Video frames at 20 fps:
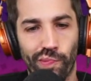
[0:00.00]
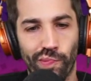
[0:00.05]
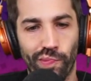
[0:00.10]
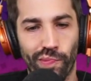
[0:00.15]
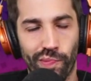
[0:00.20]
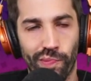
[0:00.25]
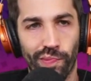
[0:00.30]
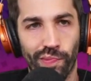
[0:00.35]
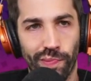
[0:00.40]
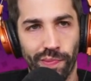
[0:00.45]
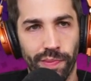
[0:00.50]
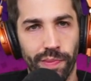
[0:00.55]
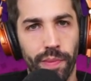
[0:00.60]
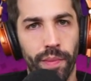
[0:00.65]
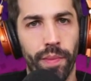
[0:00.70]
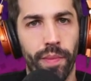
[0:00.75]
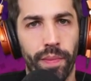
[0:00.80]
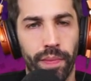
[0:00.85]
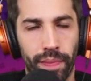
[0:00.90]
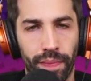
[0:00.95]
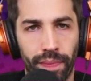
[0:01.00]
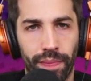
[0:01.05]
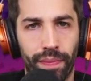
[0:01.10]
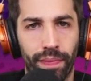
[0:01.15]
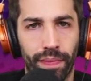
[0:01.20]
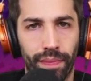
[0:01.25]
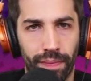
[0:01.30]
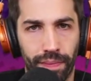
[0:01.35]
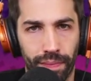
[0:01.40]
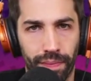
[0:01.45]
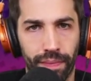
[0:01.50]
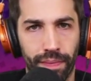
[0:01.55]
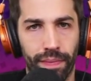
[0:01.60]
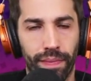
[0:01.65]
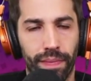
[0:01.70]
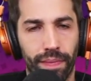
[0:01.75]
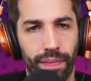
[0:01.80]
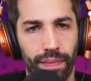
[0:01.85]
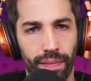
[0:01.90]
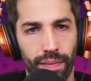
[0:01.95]

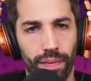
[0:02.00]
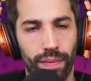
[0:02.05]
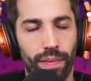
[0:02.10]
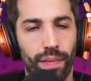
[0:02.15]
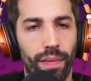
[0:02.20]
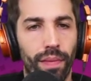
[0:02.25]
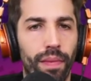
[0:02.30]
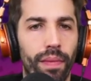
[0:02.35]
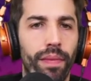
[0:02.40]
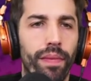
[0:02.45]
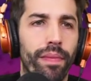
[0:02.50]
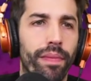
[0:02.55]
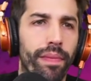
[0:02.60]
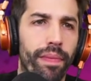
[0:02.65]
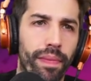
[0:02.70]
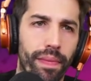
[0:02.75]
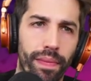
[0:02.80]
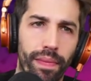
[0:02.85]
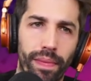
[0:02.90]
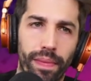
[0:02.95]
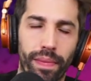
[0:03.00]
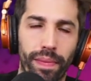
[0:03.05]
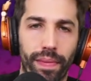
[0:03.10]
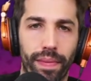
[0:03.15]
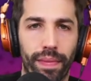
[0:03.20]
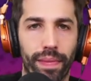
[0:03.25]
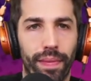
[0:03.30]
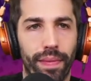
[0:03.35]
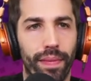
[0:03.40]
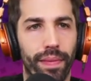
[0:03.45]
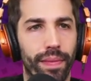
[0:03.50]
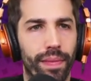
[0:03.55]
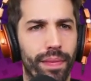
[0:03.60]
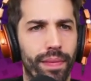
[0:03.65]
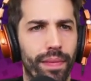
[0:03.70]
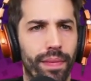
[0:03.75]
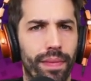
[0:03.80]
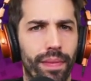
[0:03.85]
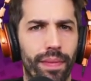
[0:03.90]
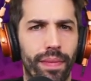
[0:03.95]

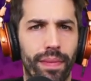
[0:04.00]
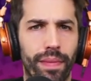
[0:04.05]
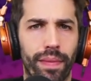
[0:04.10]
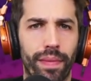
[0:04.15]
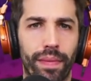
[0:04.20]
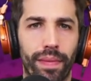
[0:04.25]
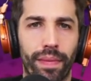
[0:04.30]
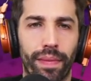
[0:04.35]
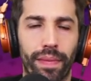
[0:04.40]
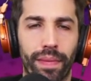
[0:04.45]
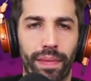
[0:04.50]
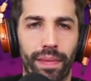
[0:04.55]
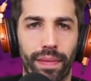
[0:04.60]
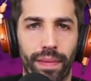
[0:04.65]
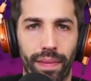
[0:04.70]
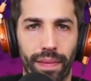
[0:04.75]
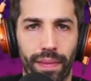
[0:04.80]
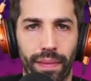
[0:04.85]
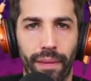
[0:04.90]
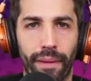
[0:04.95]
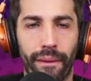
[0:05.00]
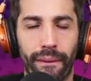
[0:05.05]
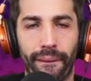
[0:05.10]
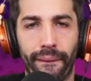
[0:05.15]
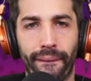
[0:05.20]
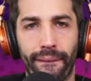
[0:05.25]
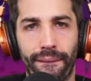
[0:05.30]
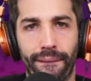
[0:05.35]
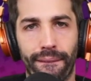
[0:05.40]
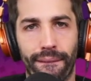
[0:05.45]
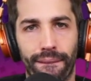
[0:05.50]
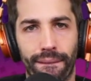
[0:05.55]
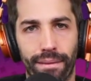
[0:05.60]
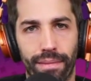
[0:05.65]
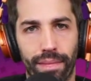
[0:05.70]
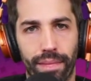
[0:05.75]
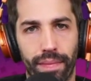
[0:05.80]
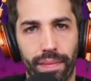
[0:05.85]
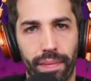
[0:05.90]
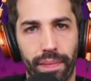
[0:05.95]

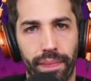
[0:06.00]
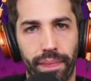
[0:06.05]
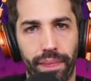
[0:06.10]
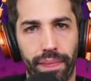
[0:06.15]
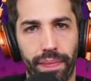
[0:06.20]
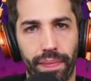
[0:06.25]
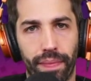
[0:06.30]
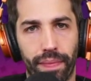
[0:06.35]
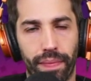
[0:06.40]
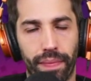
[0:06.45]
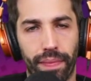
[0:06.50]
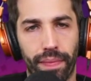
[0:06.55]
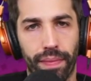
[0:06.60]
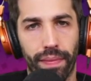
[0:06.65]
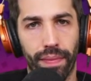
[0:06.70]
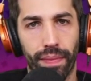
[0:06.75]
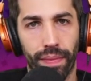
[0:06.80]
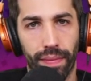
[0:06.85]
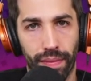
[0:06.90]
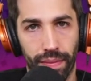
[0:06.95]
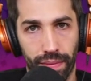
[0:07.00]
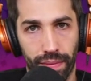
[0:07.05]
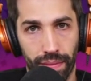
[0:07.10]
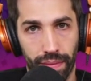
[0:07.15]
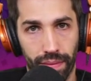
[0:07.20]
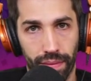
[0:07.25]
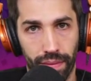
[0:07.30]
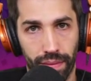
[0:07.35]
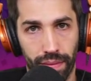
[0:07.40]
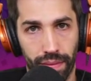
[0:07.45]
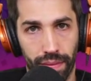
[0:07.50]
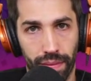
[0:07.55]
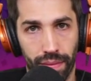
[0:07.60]
The person shown says nothing.